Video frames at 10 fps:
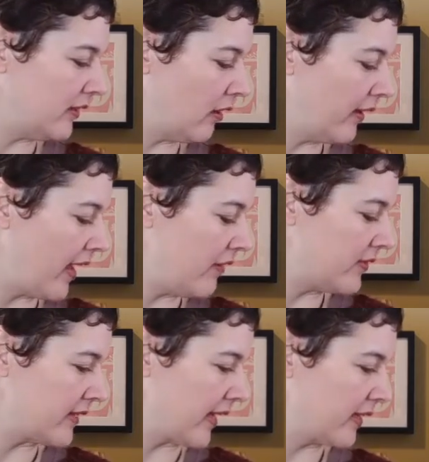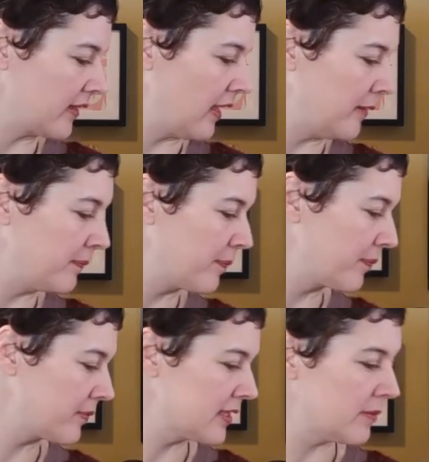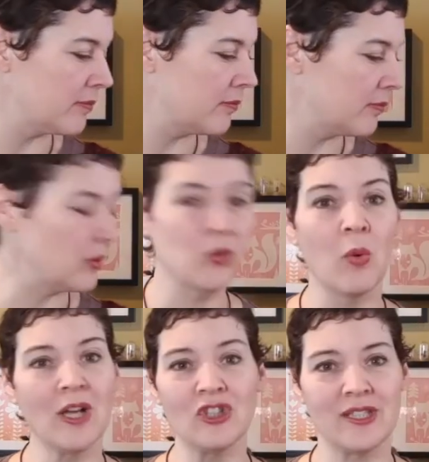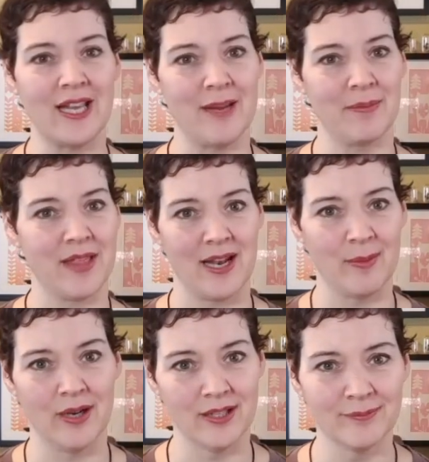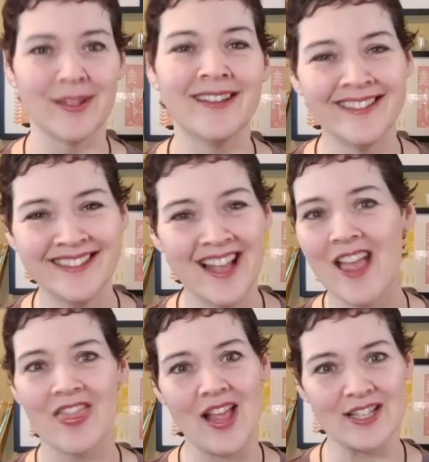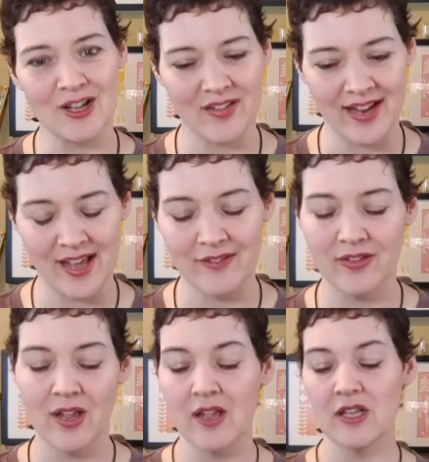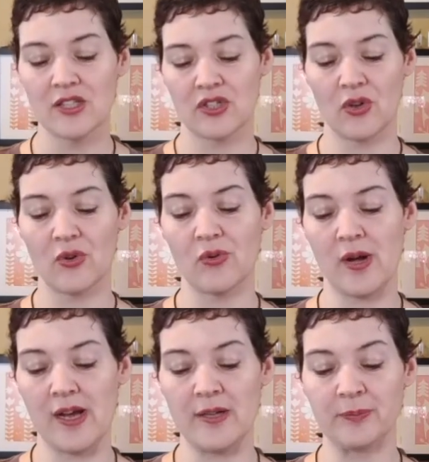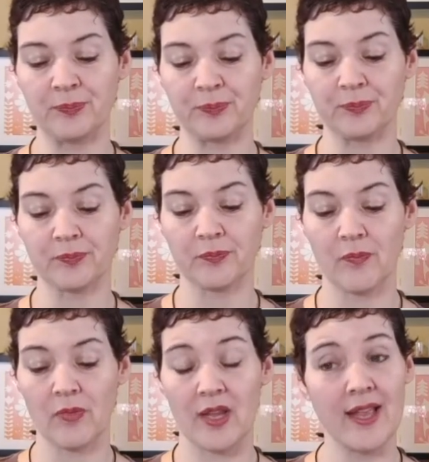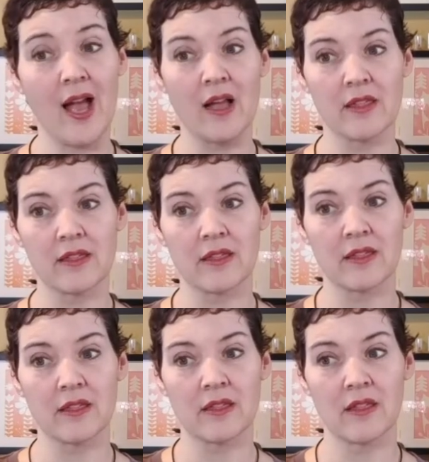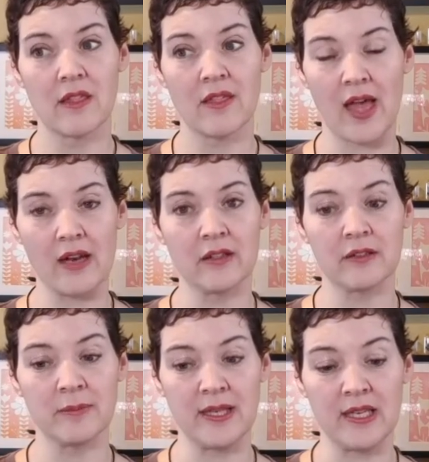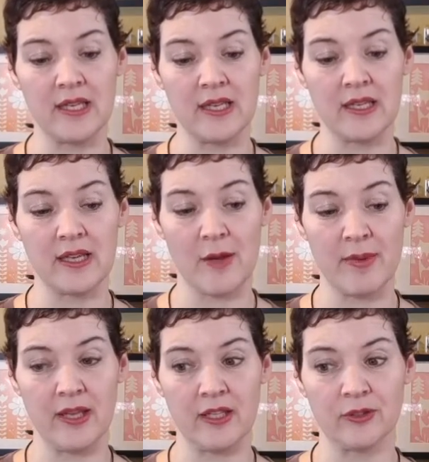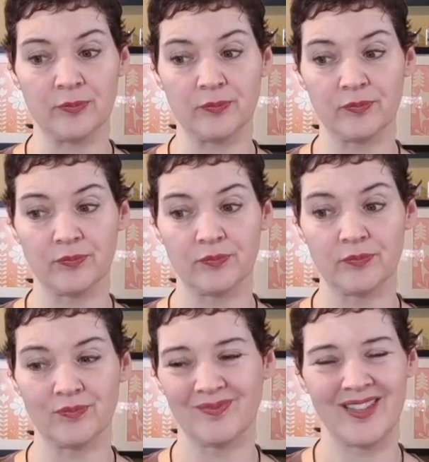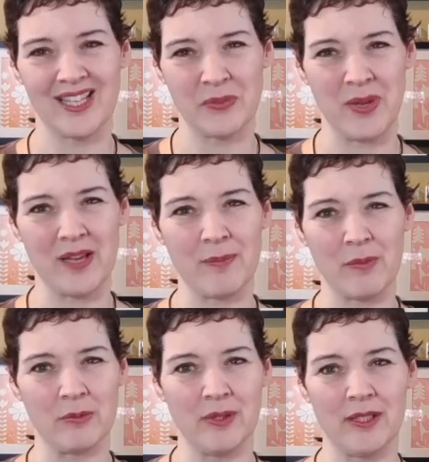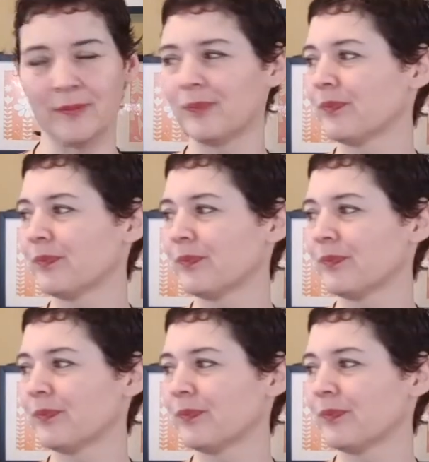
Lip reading: All I have is like some new washi tape that I bought. That's all that I have. So yeah, that'll be coming this week probably,